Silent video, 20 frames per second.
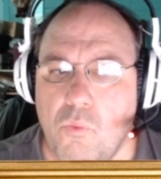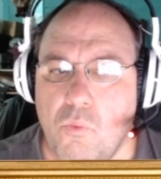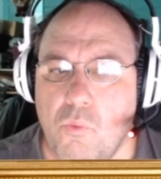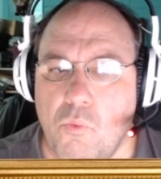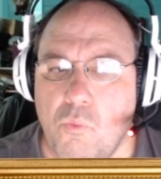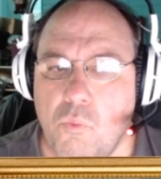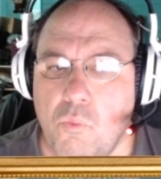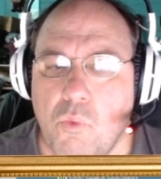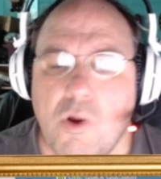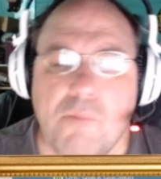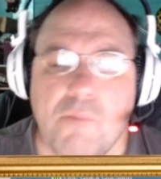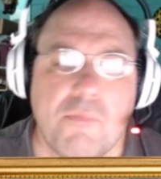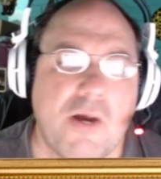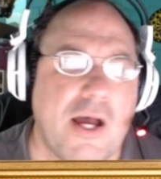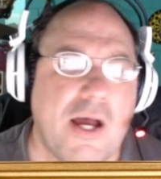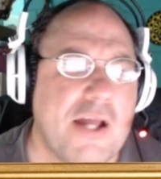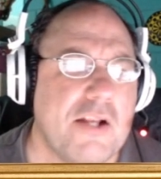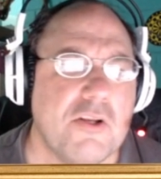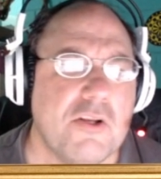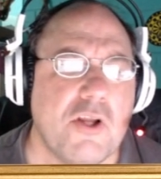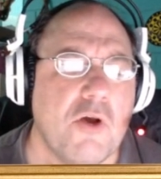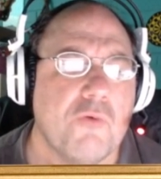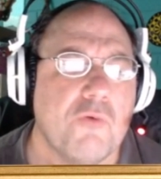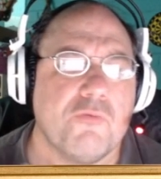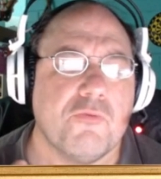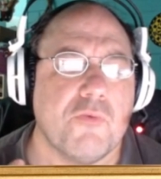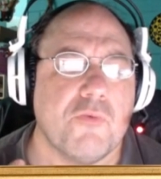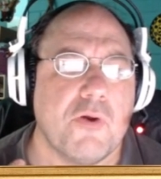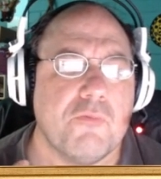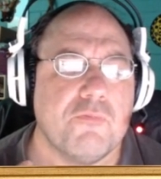What I don't know.
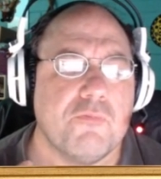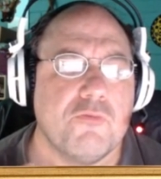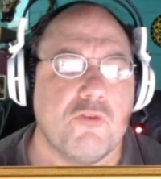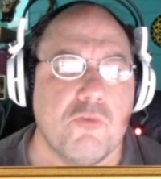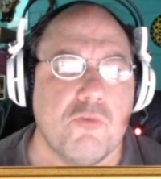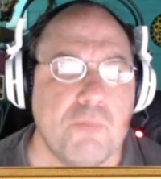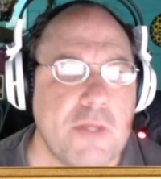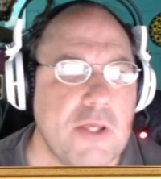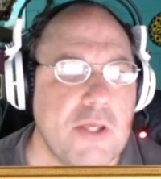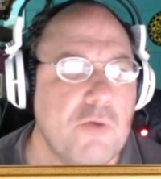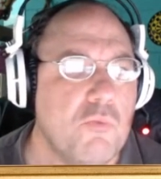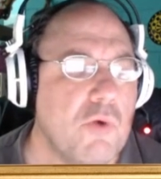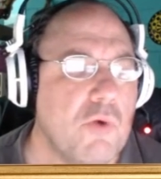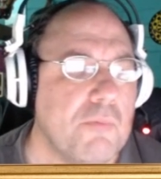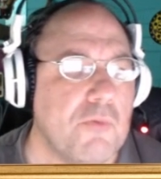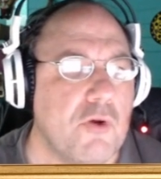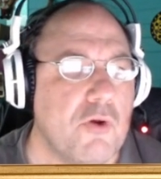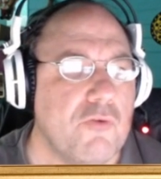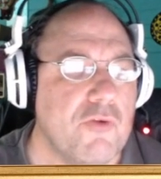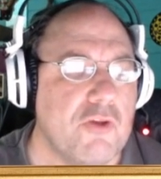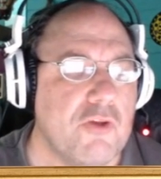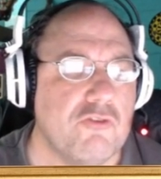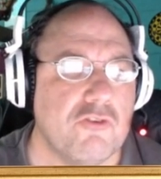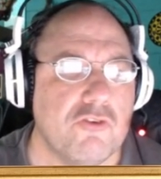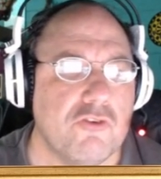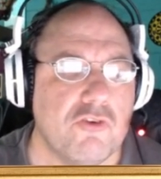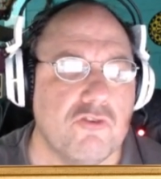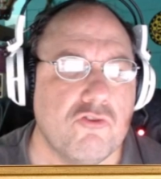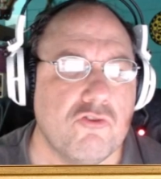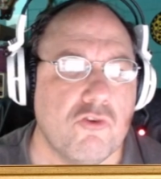To me, what motivation
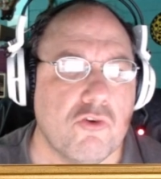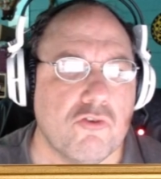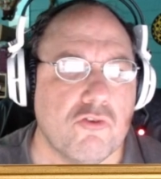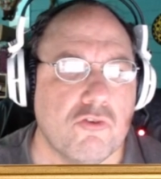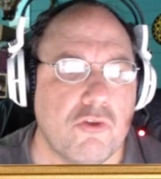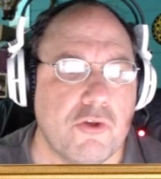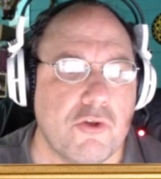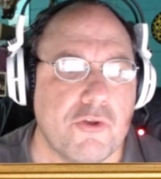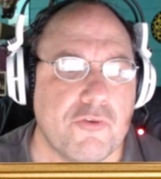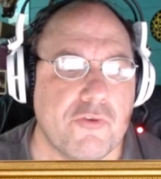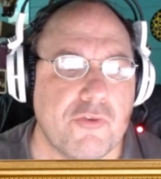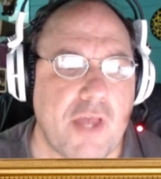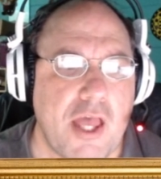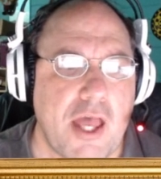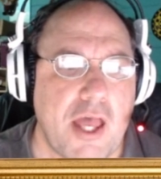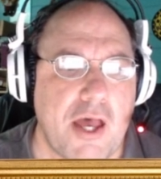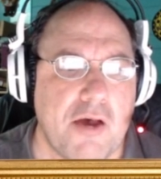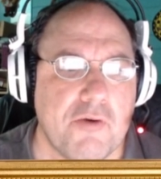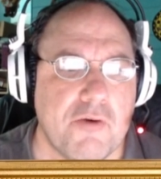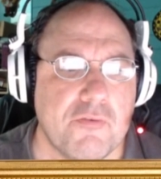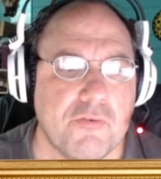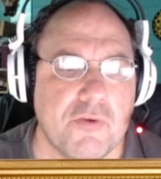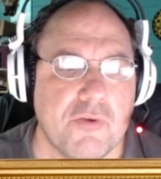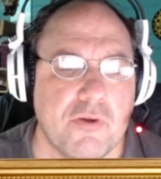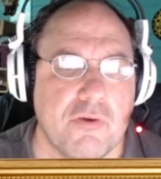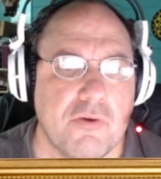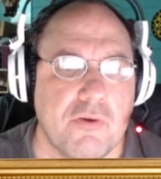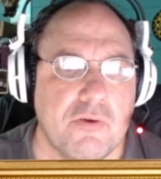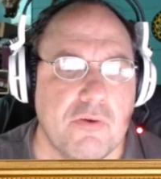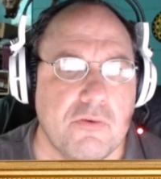does George Lucas have
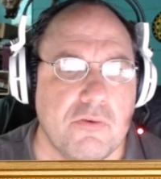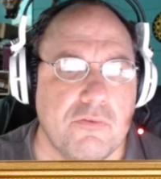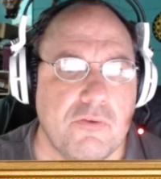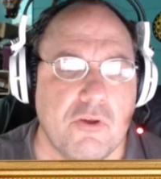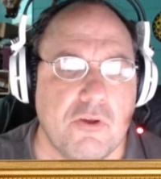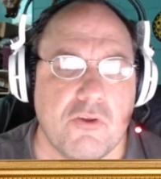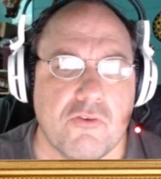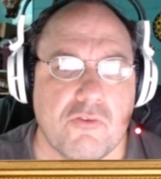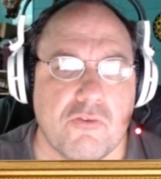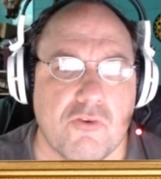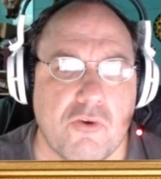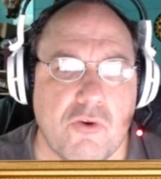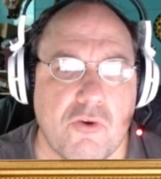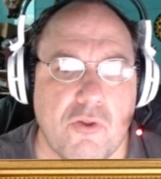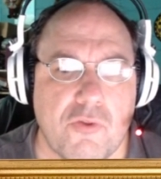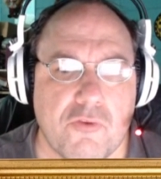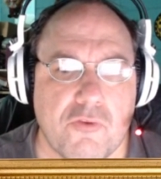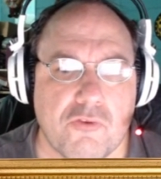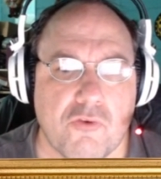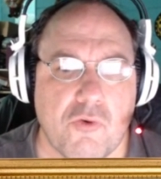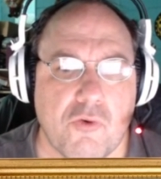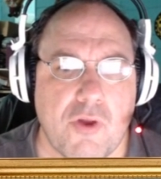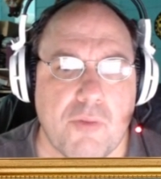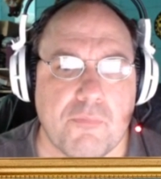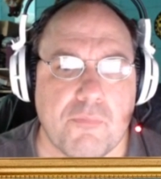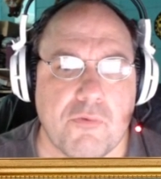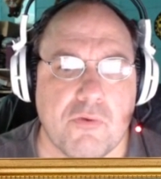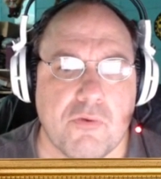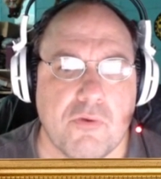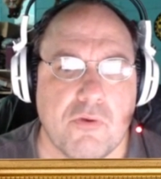to consult on the
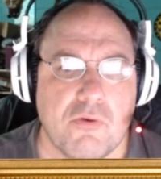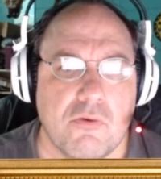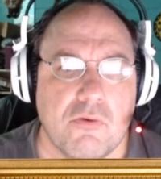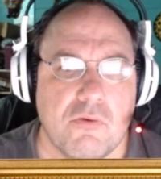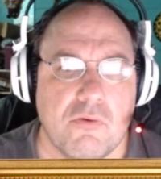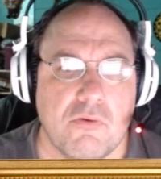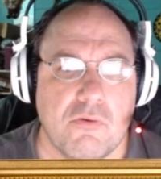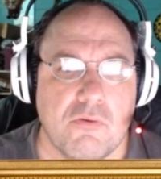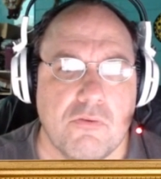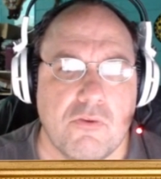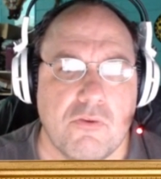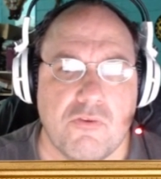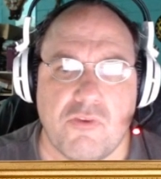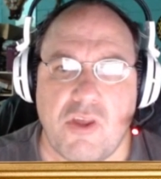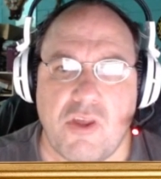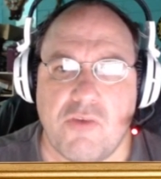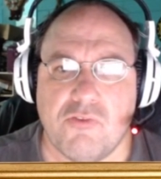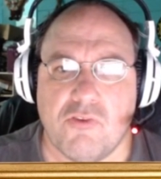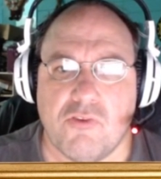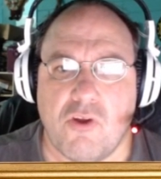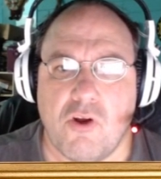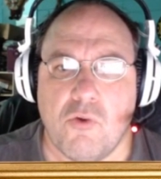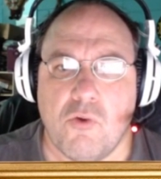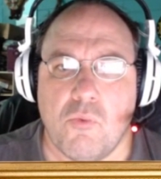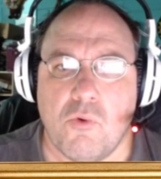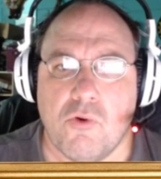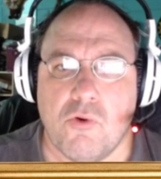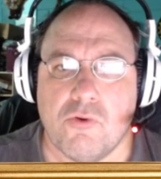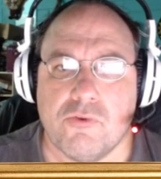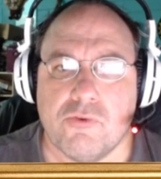script to save Star
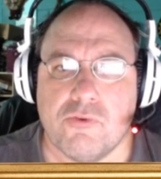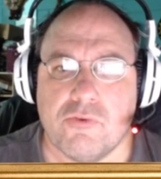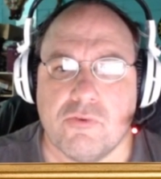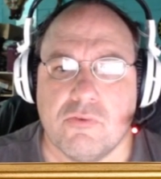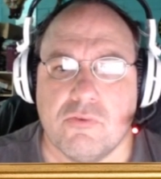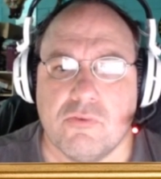Wars?